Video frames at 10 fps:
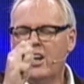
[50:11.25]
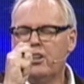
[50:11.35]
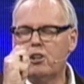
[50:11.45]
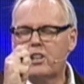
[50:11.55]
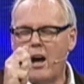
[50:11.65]

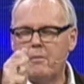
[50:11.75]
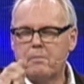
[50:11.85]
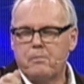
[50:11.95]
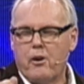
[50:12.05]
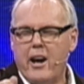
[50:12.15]
you'll come in
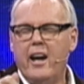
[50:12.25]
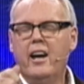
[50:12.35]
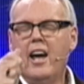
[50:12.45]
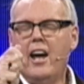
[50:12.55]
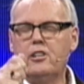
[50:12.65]
prayer,
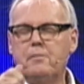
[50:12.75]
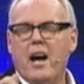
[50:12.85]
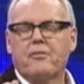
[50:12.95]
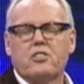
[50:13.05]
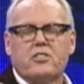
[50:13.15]
and you'll be able
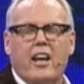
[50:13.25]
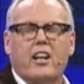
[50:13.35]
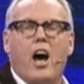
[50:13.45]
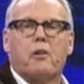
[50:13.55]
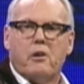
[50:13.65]
to say,
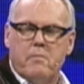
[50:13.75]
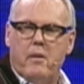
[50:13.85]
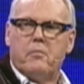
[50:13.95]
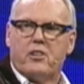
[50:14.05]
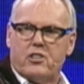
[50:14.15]
God,
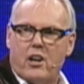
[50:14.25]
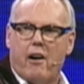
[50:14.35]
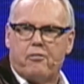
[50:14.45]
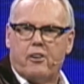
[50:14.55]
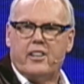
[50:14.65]
remember this
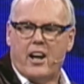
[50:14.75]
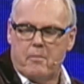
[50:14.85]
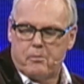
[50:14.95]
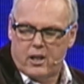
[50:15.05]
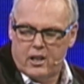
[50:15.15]
offering that I'm
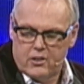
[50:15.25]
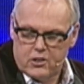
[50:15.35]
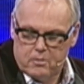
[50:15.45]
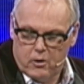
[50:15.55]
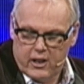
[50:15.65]
bringing this
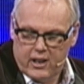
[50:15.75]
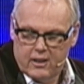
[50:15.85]
morning.